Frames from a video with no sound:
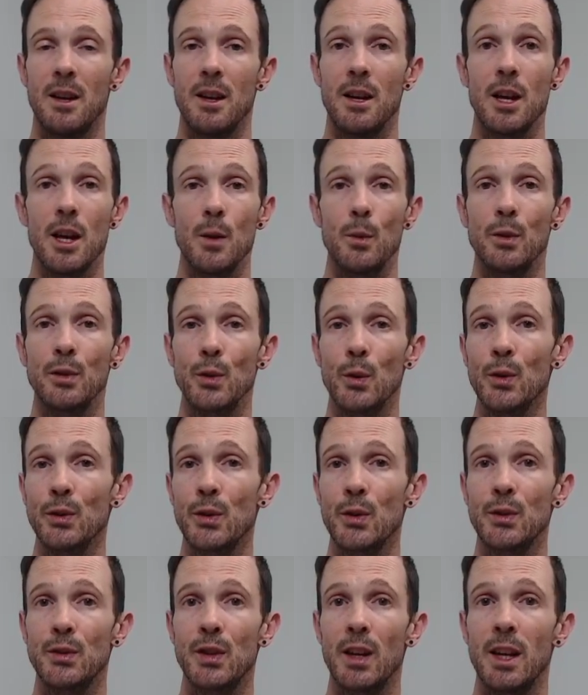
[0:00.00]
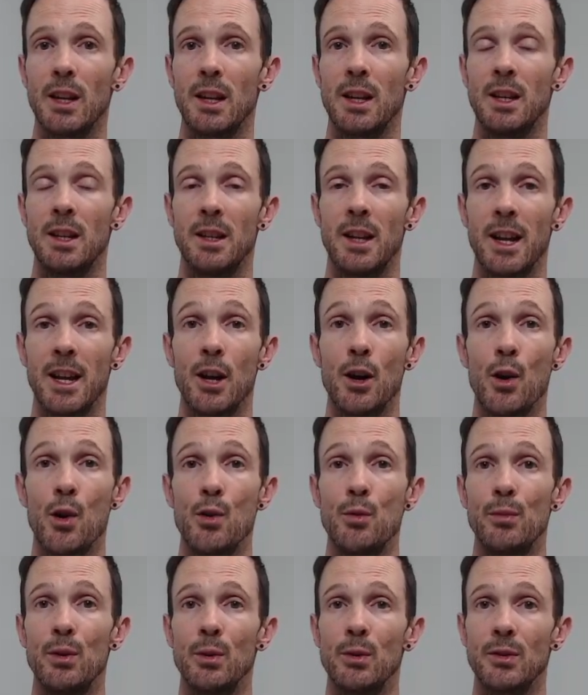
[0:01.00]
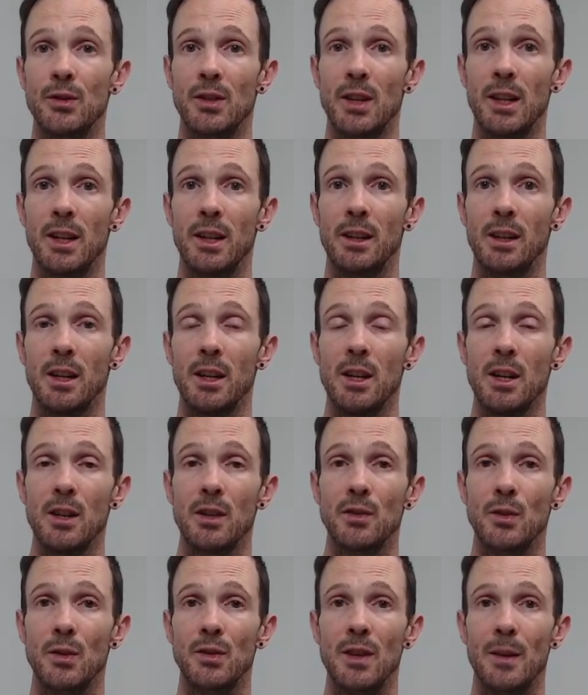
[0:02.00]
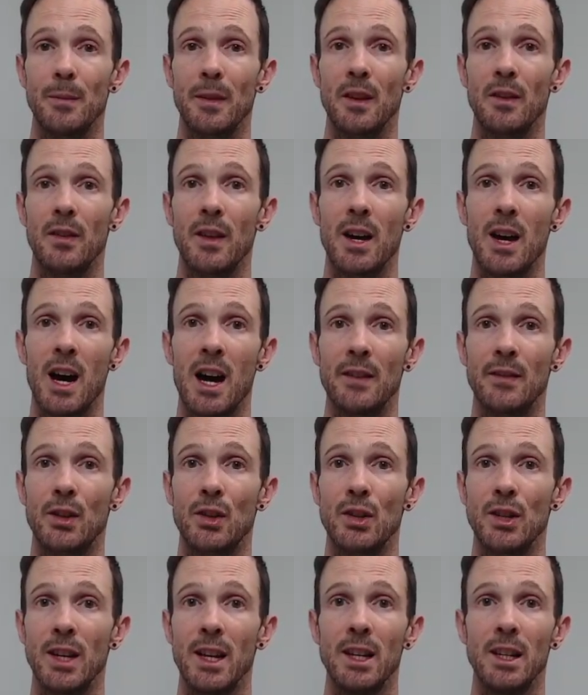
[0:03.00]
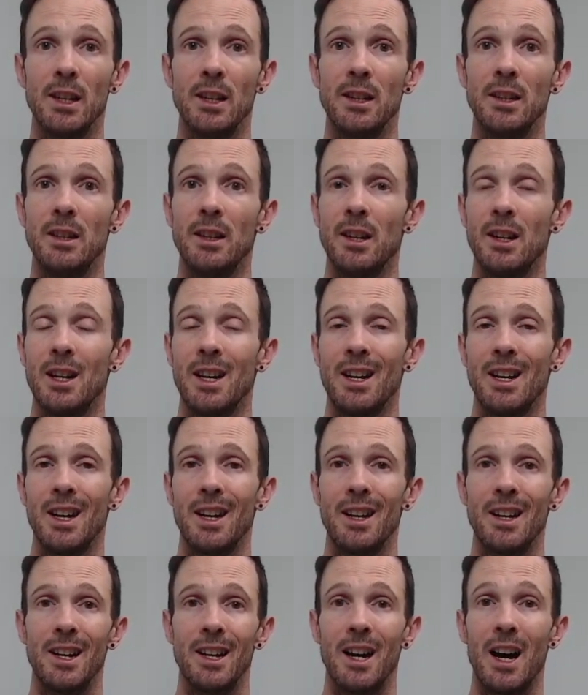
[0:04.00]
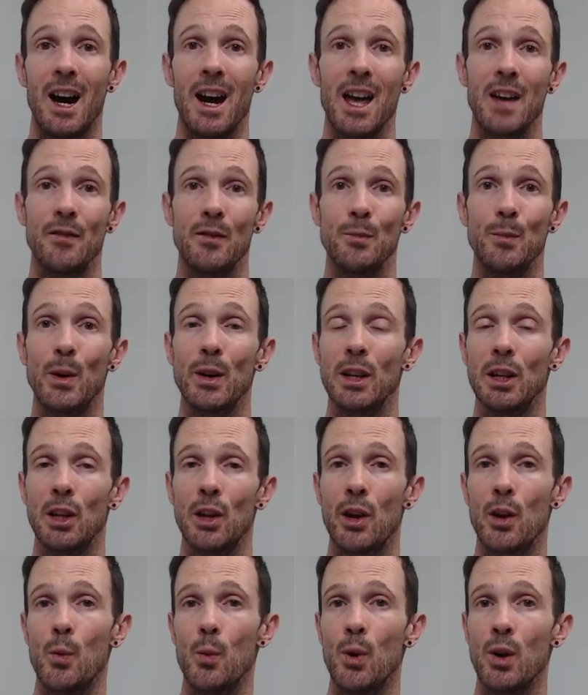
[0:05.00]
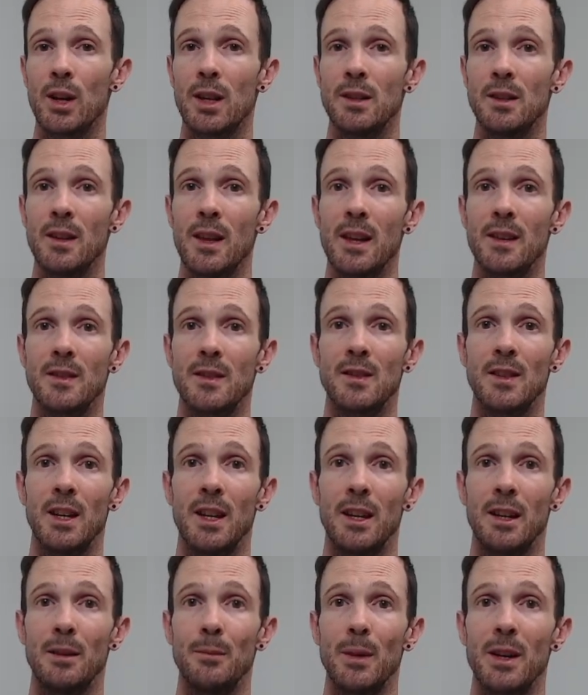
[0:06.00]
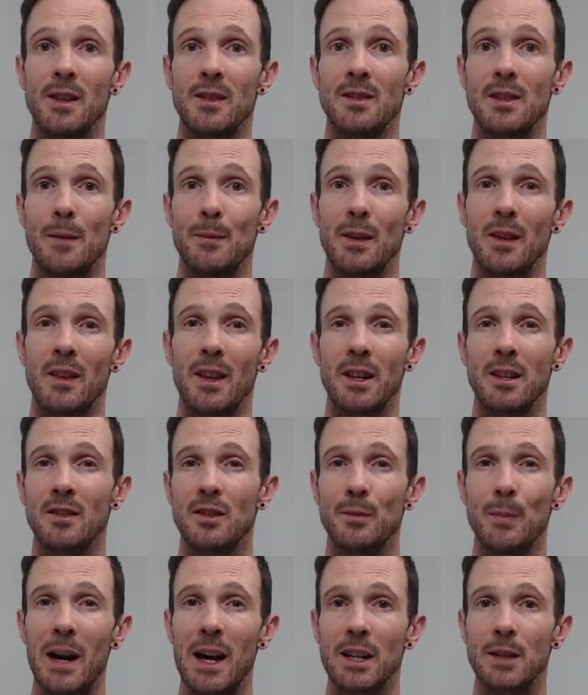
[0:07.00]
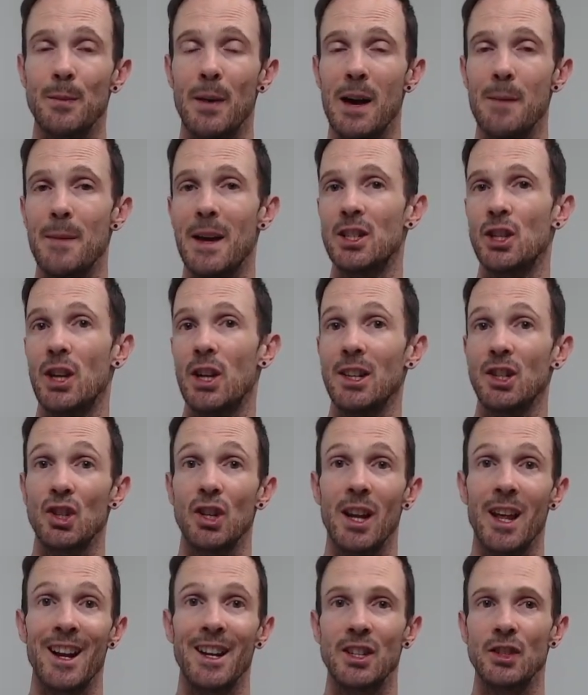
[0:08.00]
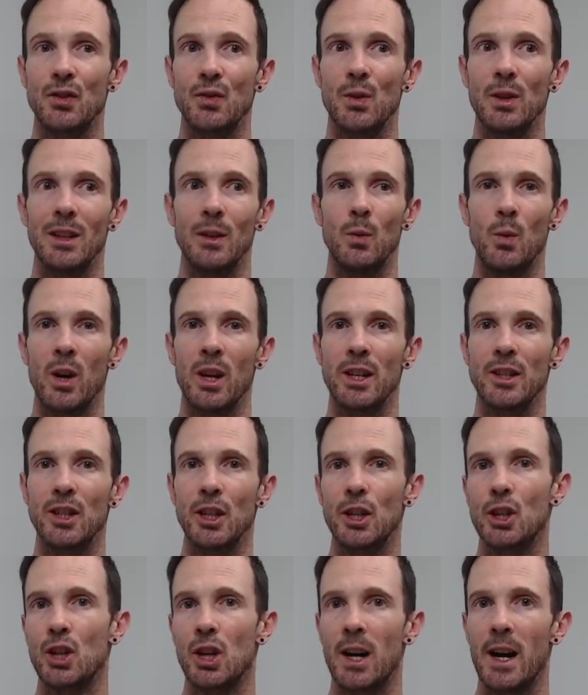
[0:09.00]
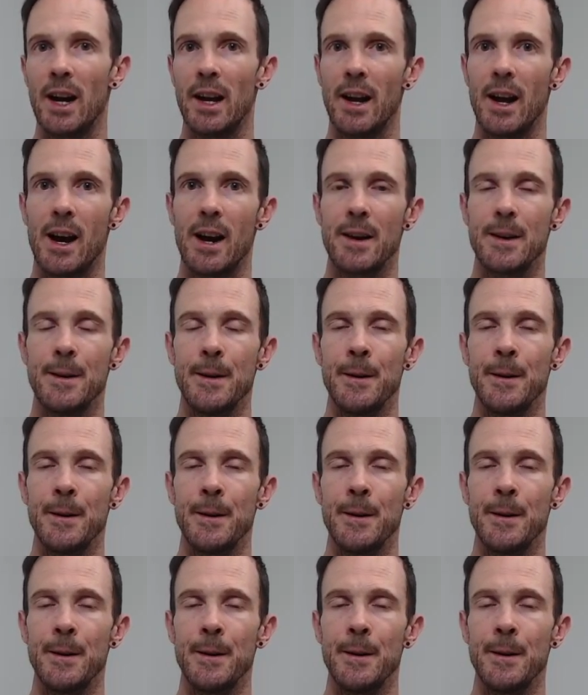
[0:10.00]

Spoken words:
It was also set in a homebrew setting, so something that I've created. I haven't put a lot of work into that setting, but it's something that sparked my imagination and I just really wanted to try it out.